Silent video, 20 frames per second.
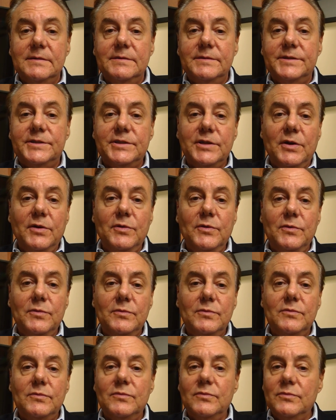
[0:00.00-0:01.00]

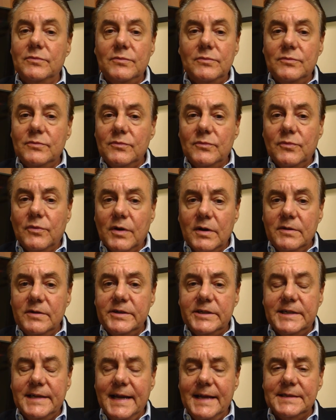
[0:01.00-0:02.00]
So what are the
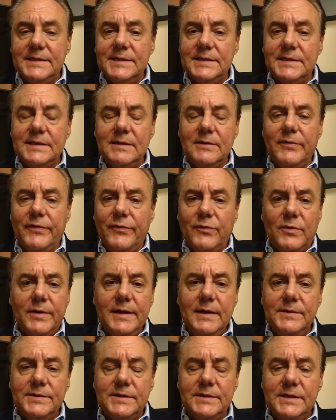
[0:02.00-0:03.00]
chances in the 4
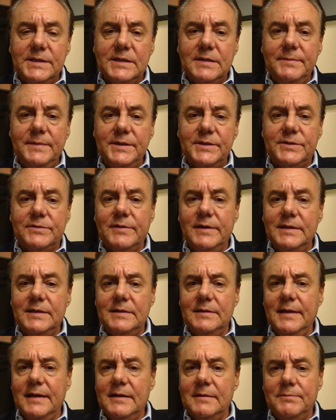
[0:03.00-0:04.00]
years of this
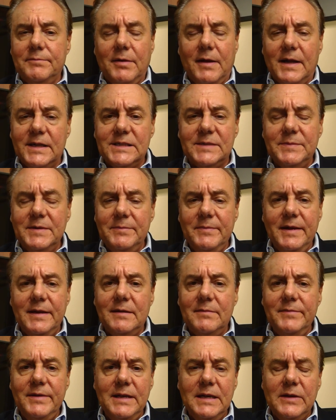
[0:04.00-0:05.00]
administration they could possibly make
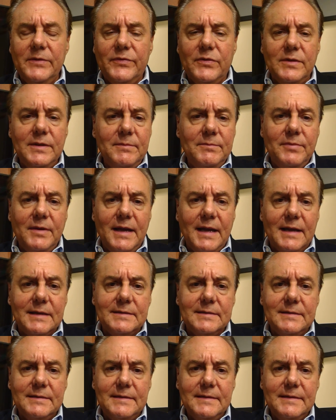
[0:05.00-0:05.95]
a meaningful impact?